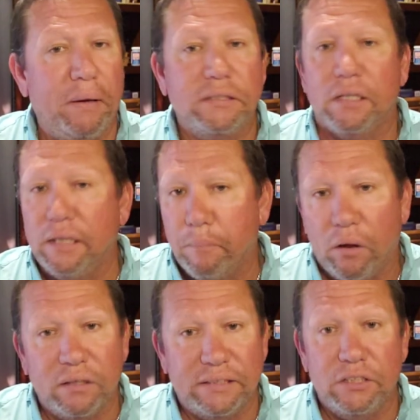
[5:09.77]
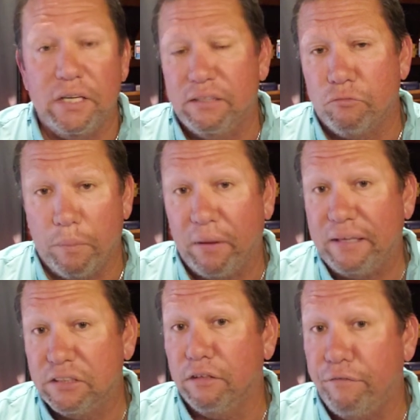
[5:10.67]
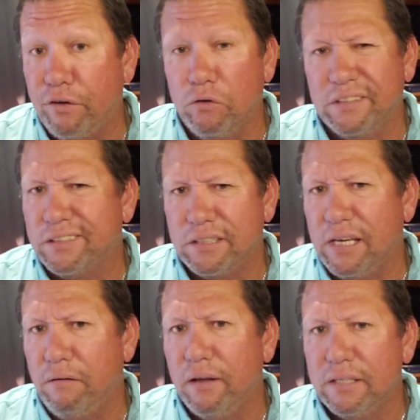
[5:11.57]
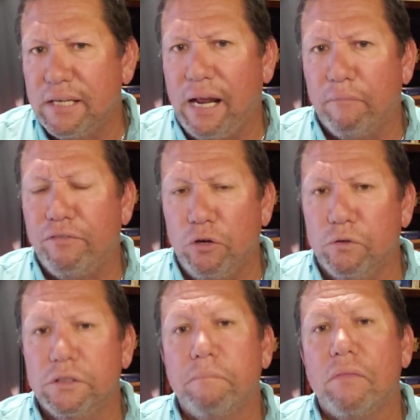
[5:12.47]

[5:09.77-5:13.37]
basically it plugs in, it replaces a fuse. It's a 10 amp fuse.